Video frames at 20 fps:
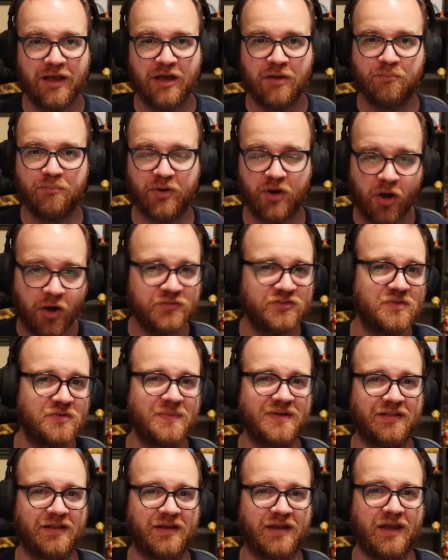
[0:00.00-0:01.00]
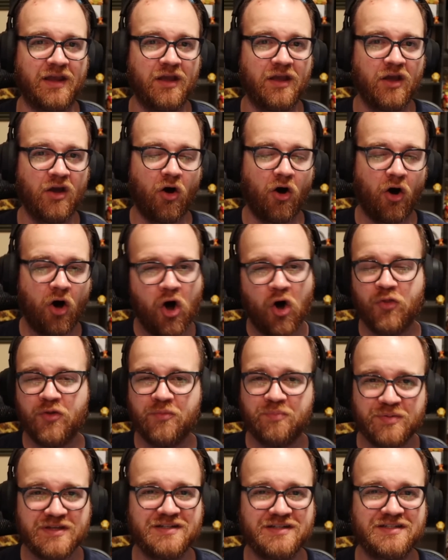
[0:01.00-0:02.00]
but ultimately, all the
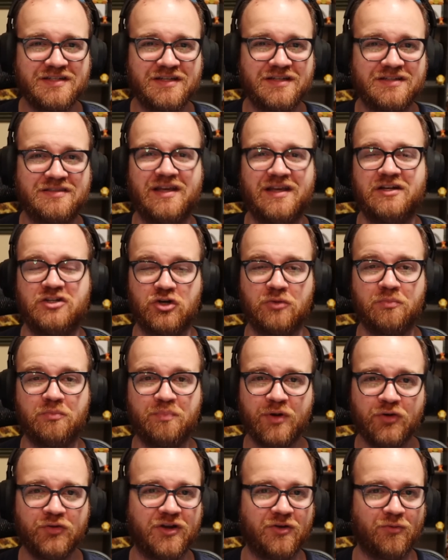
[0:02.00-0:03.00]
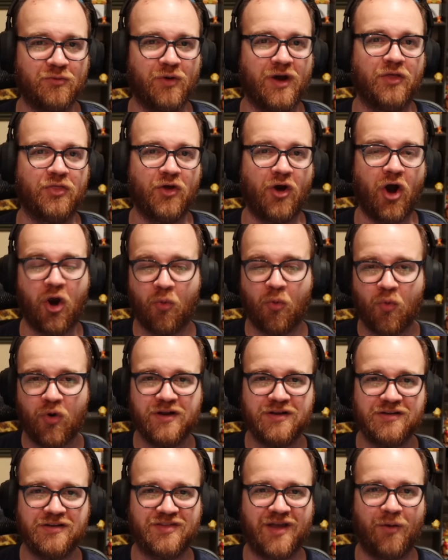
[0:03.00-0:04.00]
pieces that you're building with are
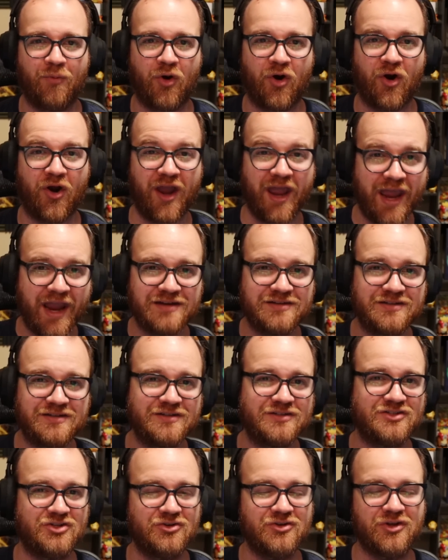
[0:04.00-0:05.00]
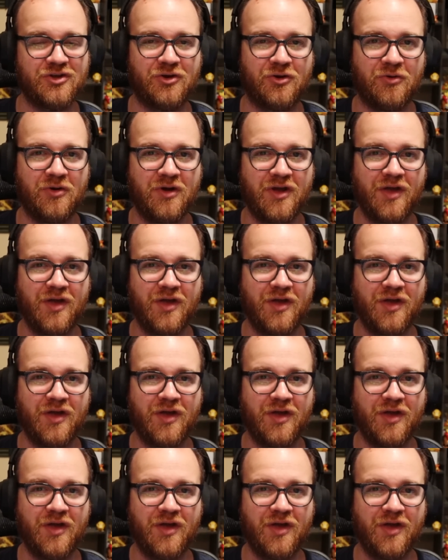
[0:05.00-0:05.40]
ones that were handed to you